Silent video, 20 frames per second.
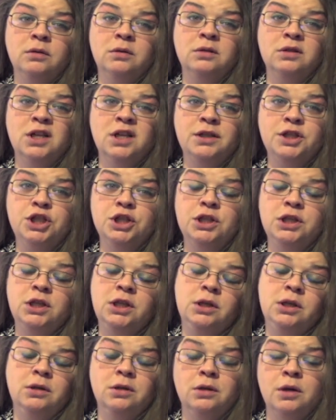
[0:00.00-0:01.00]
touchy
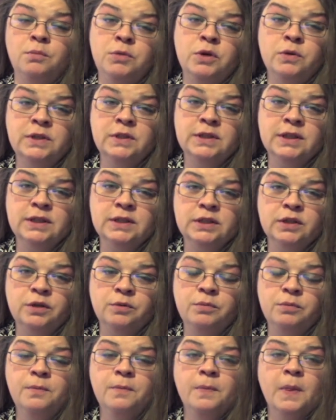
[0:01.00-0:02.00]
immune
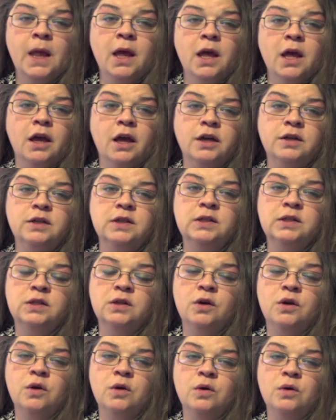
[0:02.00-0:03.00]
system, and
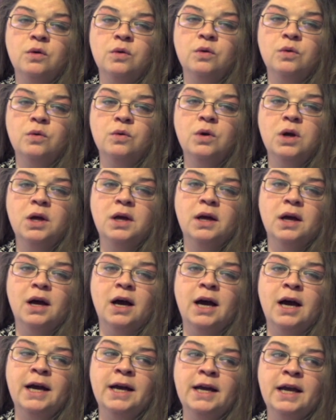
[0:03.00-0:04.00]
so
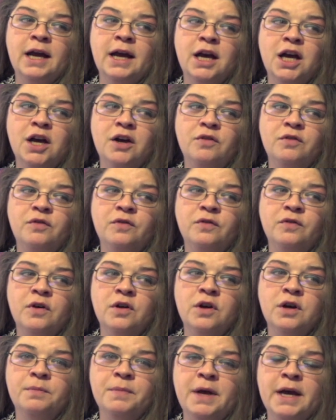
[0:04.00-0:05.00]
I have,
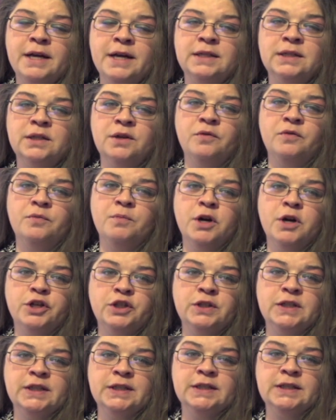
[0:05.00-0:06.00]
as of March
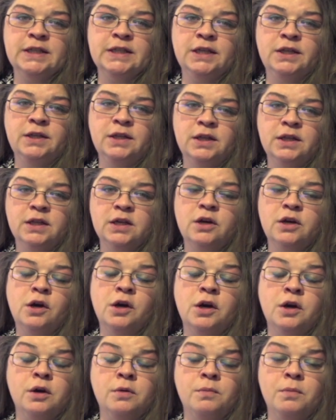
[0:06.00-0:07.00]
16th,
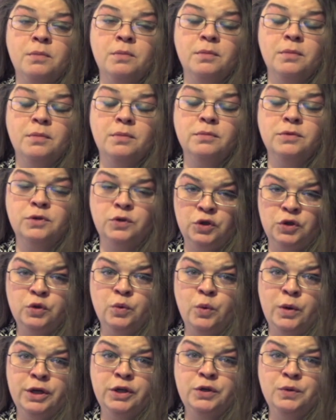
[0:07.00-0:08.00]

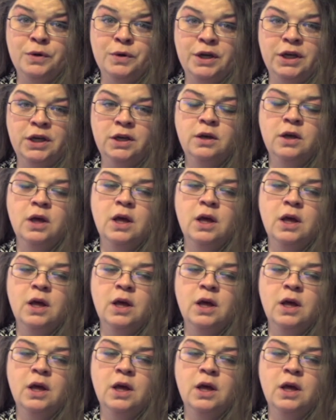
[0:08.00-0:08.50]
2020,